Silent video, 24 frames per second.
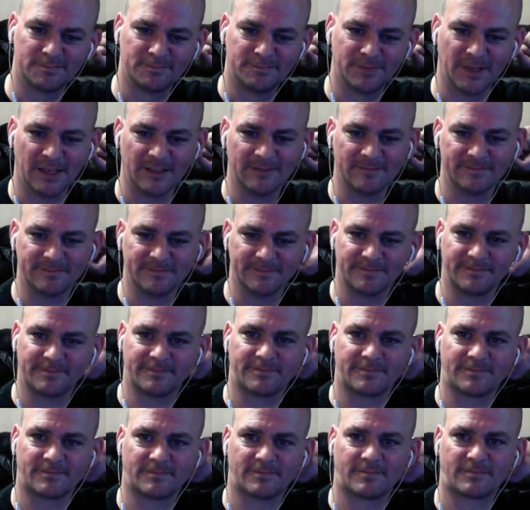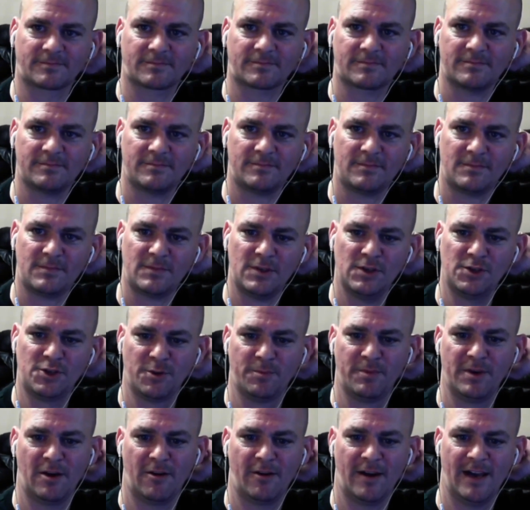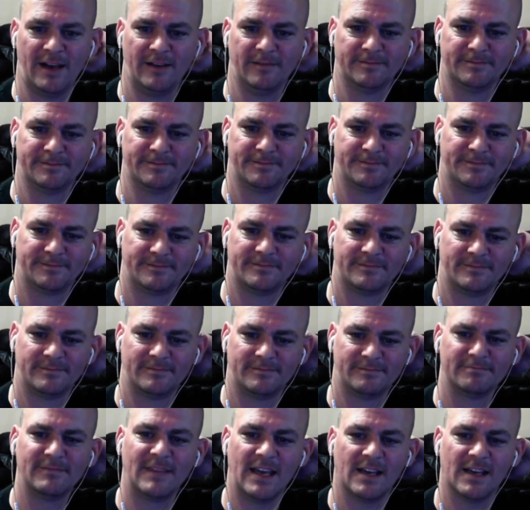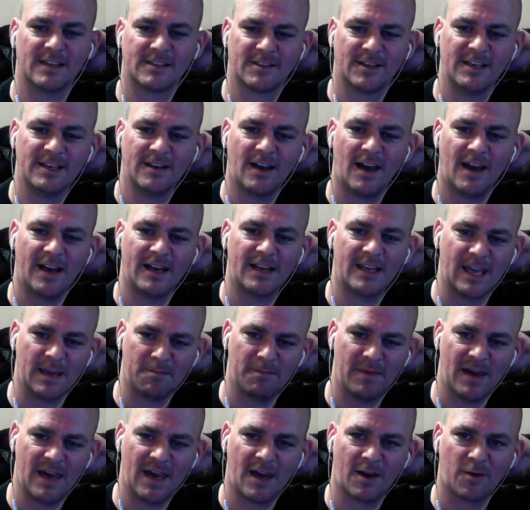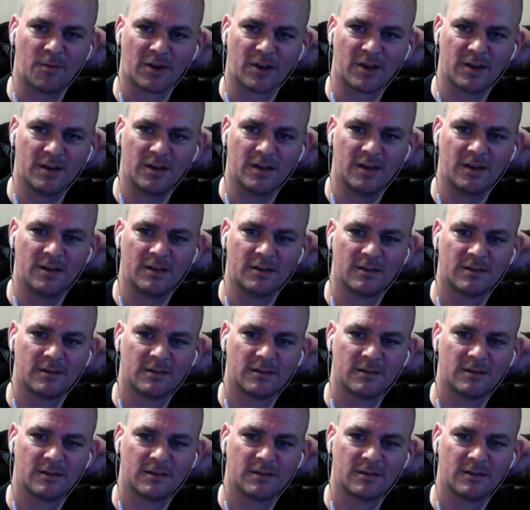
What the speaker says: But should be alright. Yeah, so he died, came back, we're good.